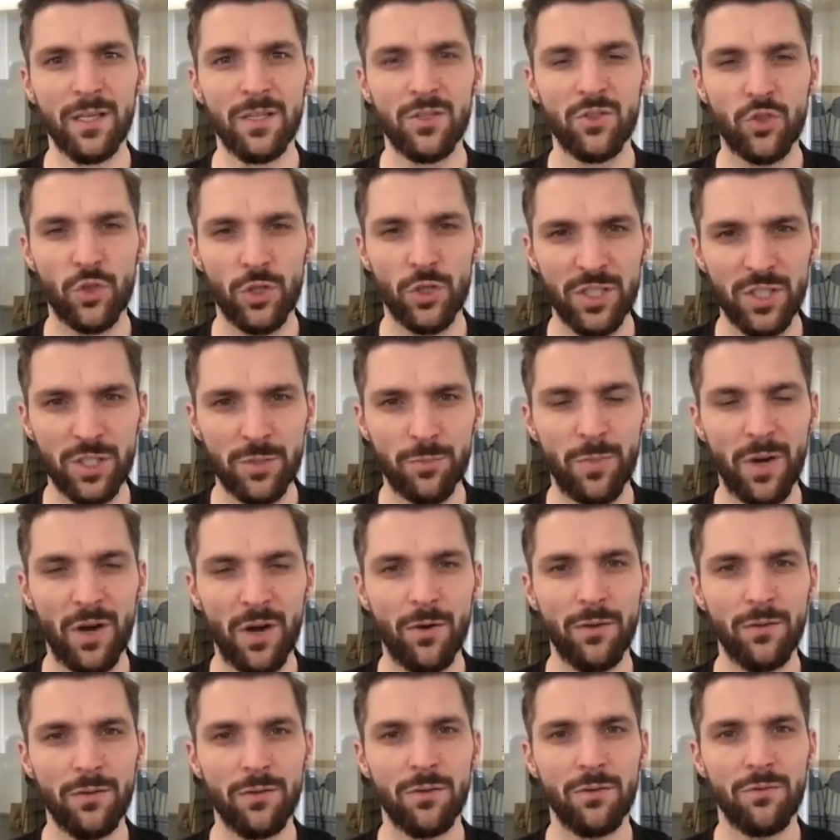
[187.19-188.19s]

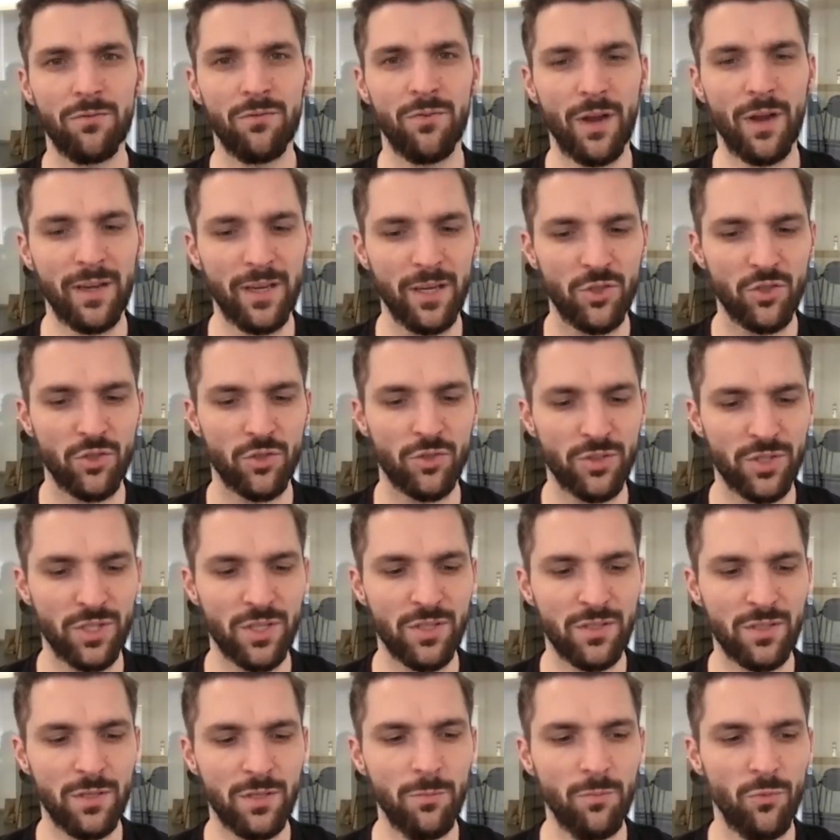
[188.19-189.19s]
transparent financial
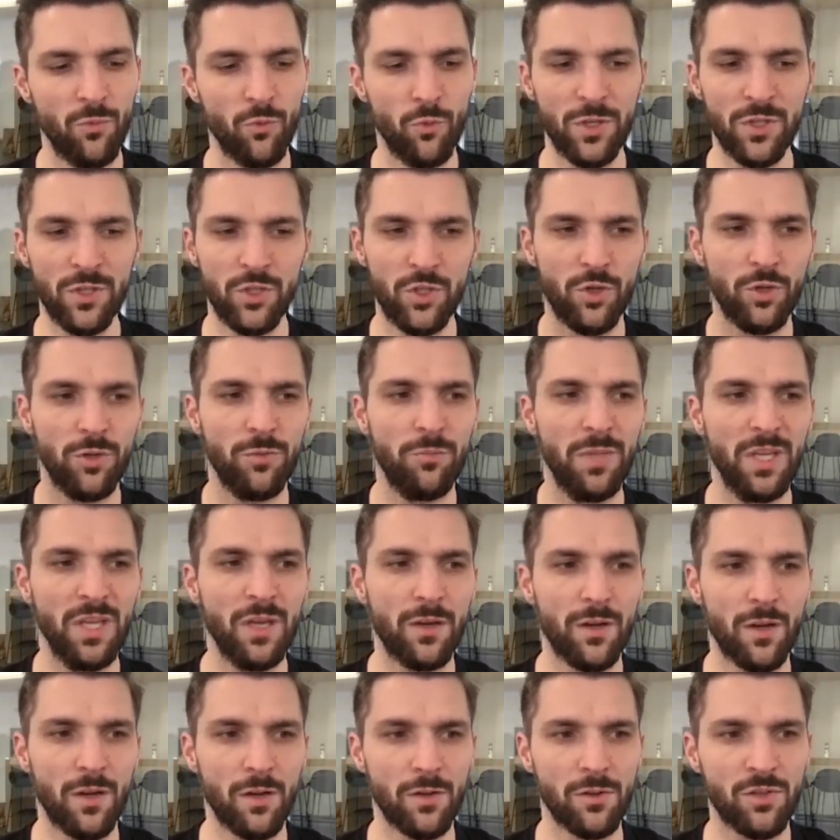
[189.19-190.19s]
system, which should be
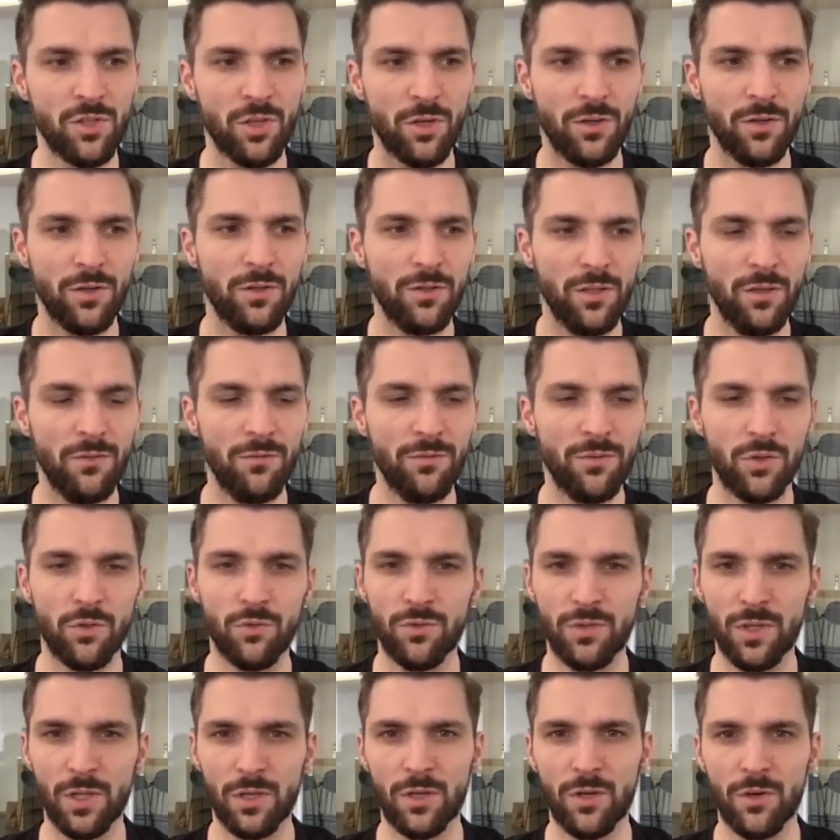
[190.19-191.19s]
an alternative to
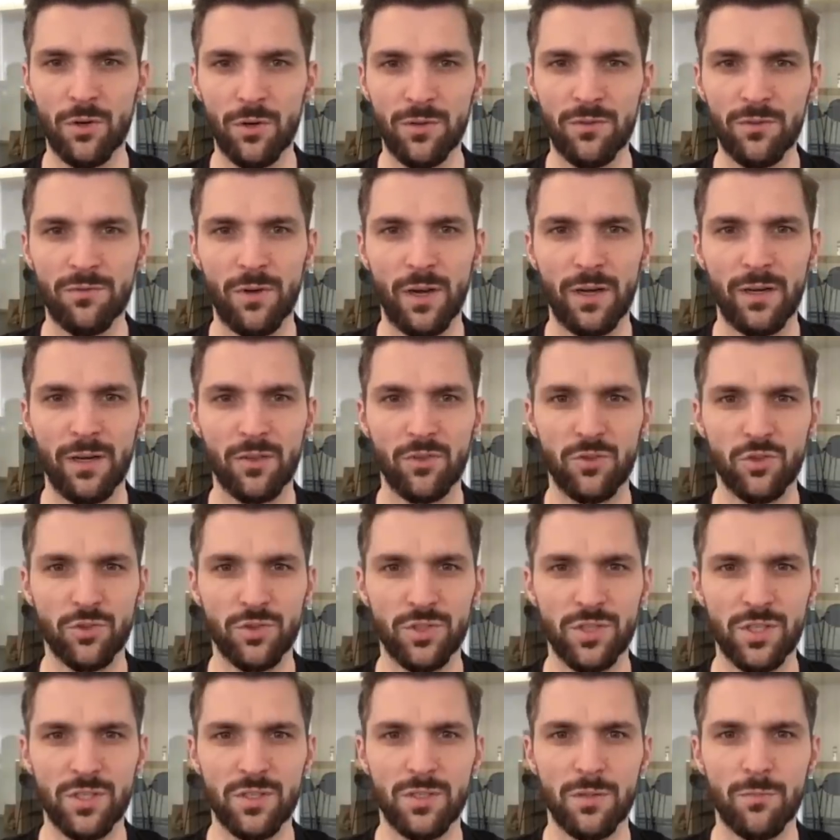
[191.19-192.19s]
the current financial
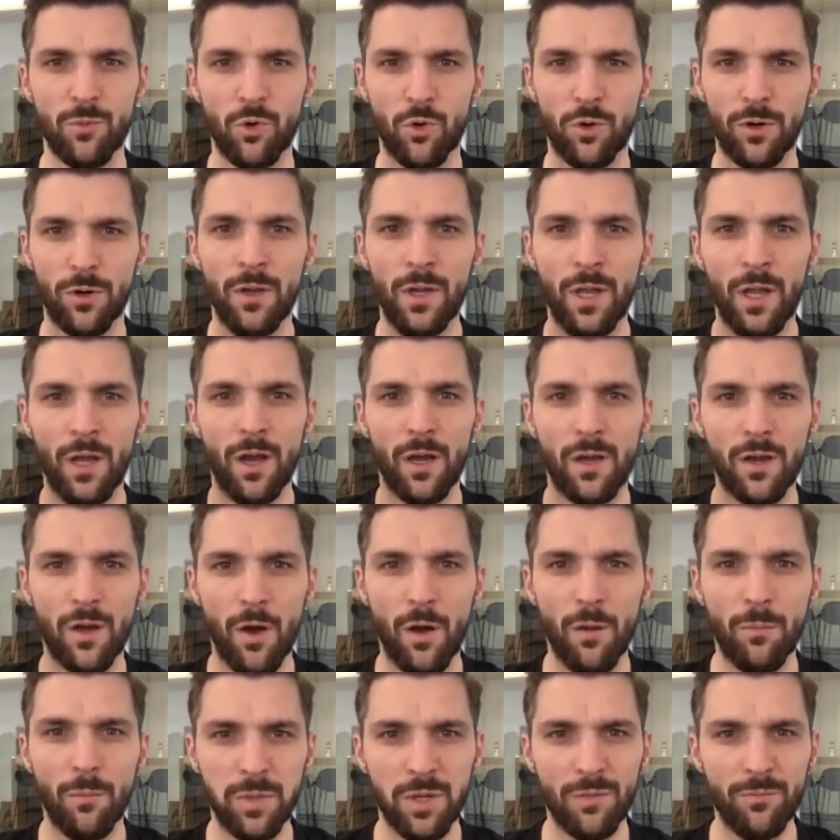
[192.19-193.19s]
system or a
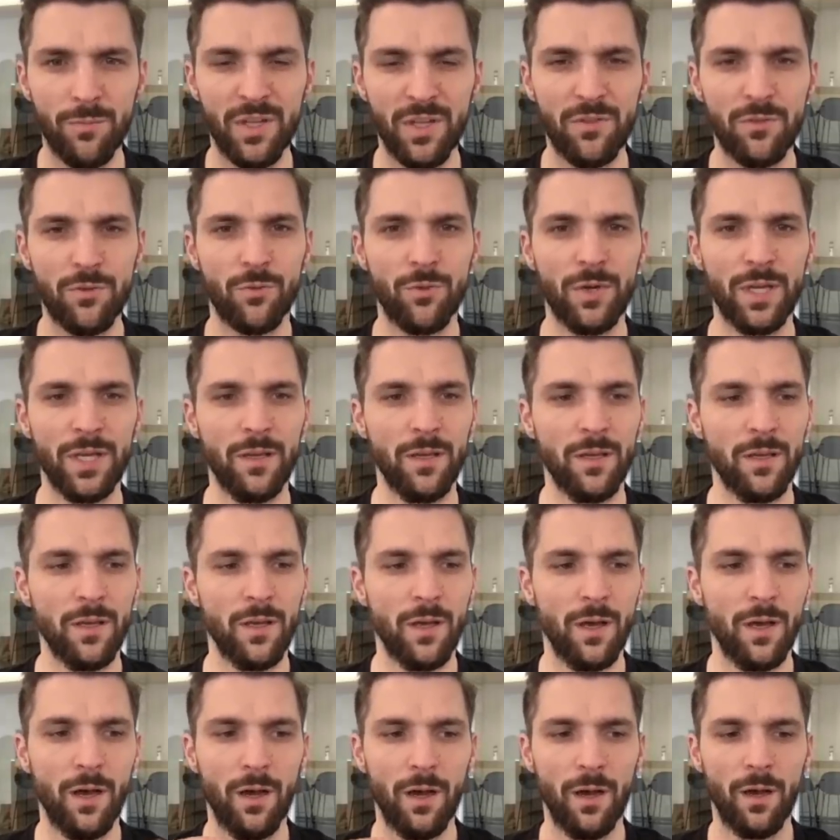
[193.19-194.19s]
complementary
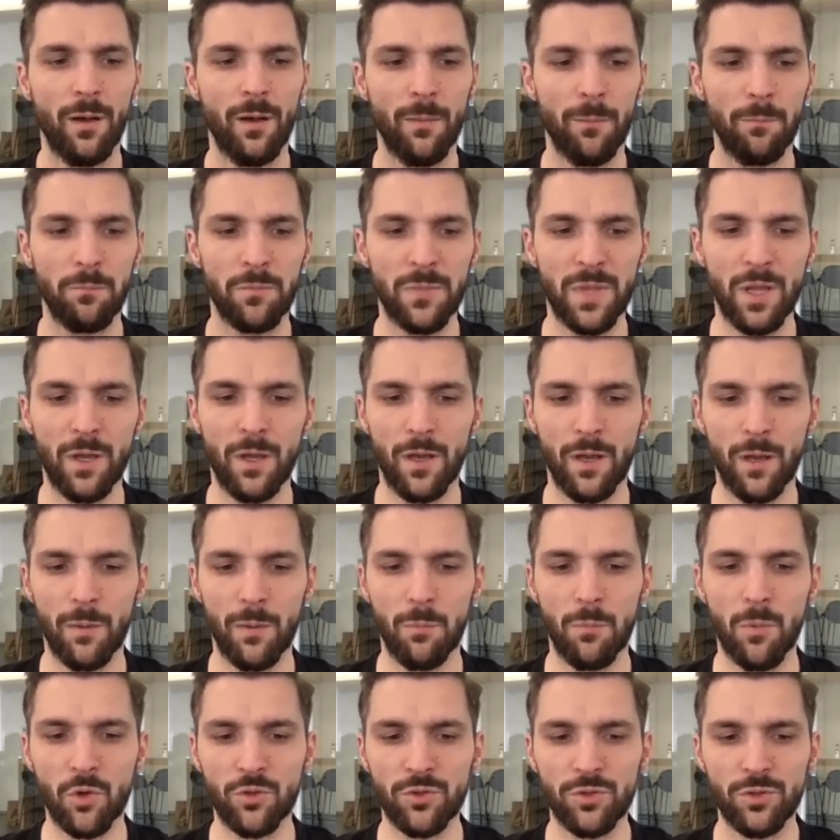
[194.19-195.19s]

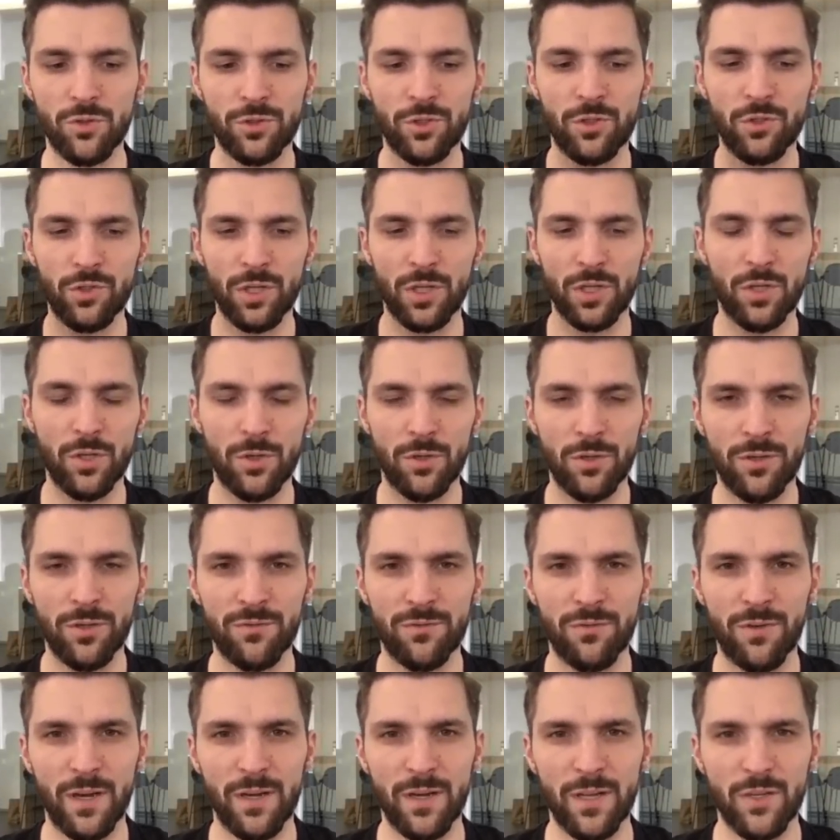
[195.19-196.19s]
model to the current
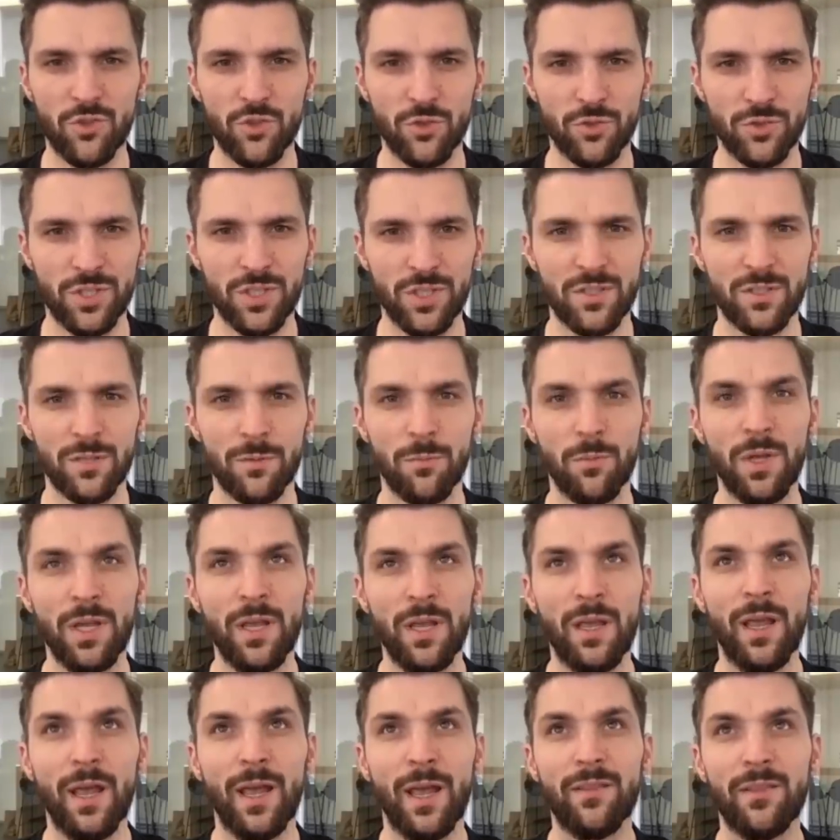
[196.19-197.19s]
financial system.
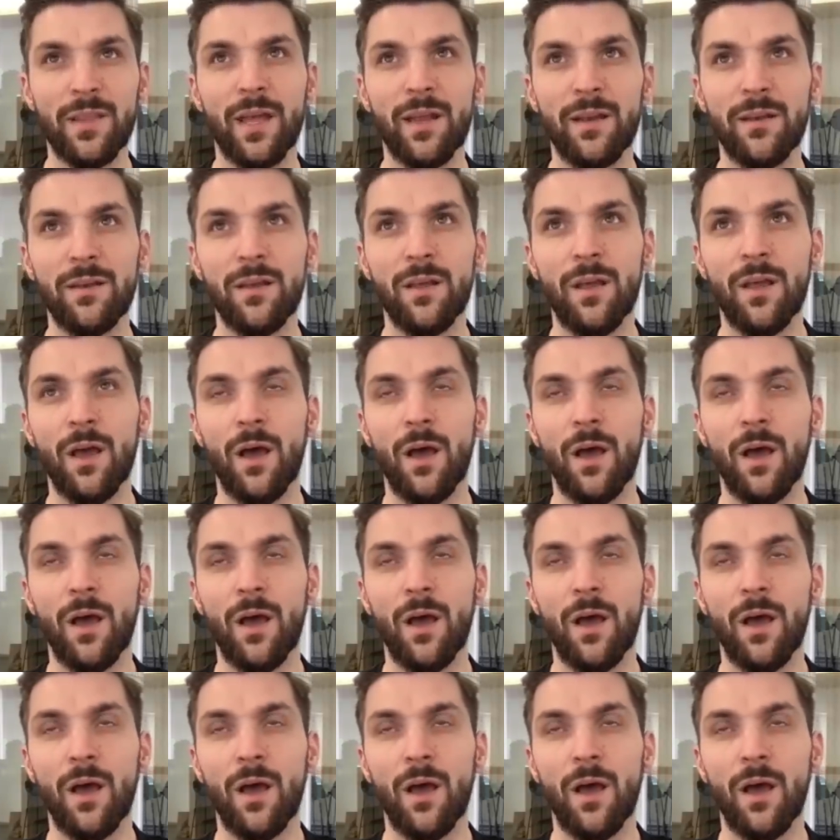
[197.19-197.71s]
And then